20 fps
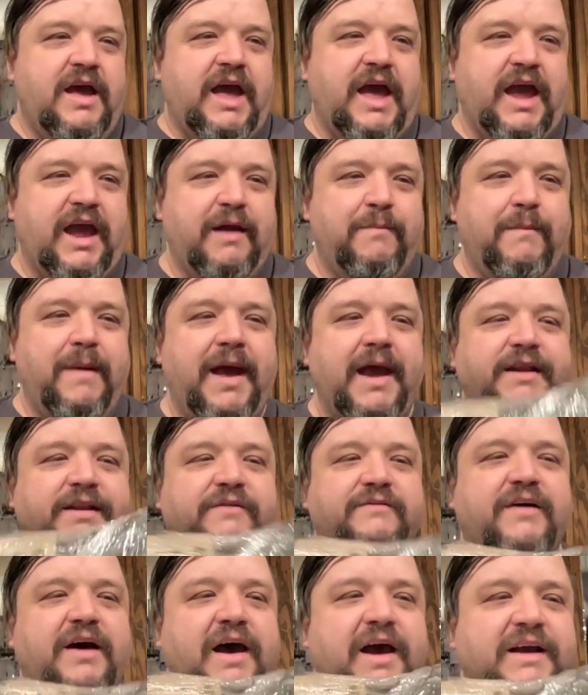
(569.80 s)
a
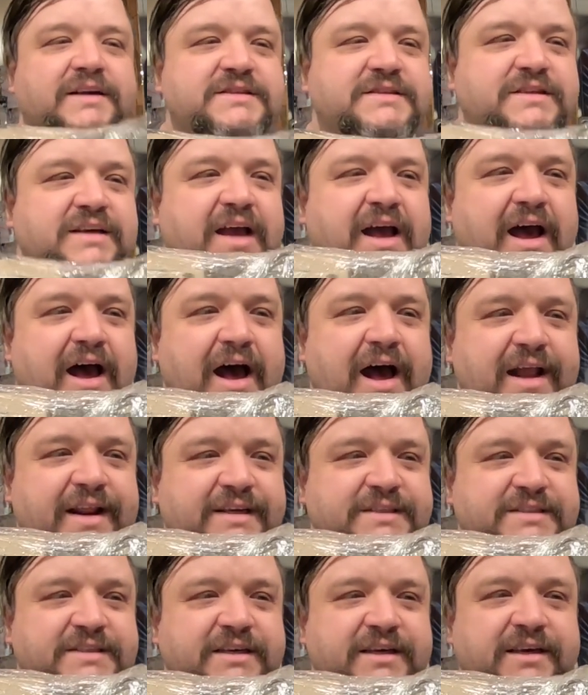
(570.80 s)
Magnavox
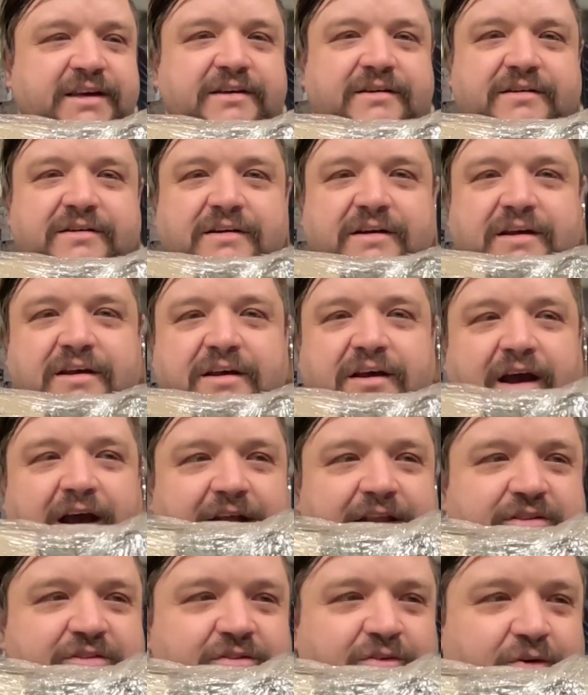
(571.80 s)
Odyssey
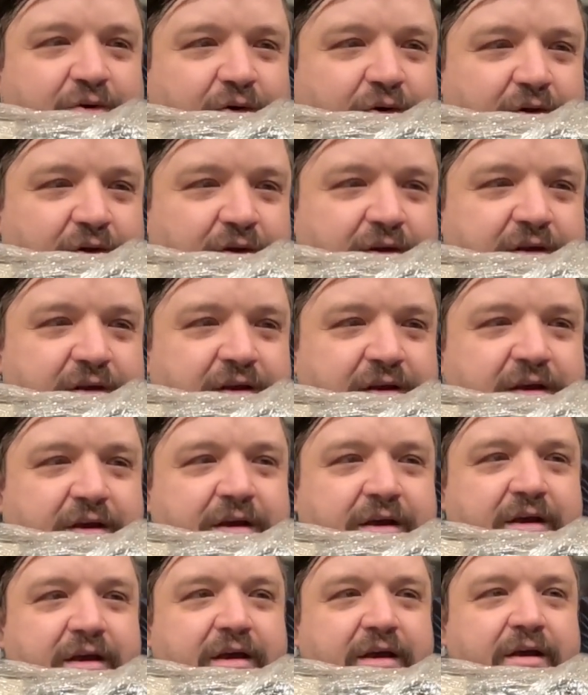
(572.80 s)
console
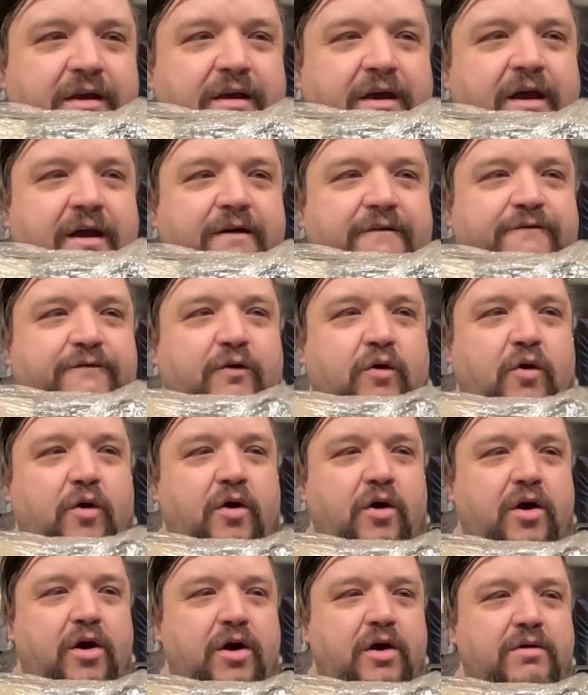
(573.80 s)

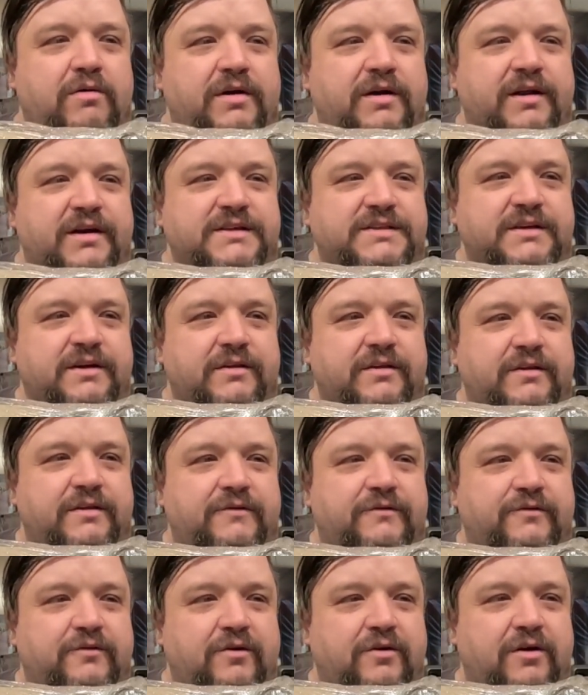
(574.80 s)
for, what did I sell
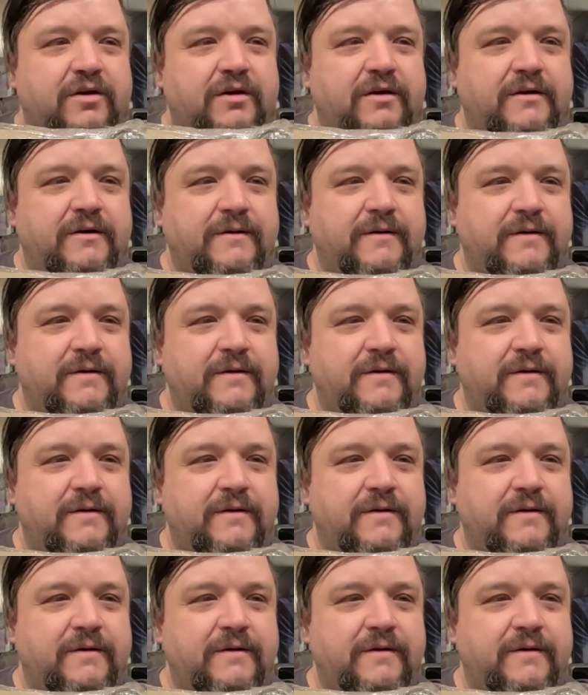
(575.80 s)
this for?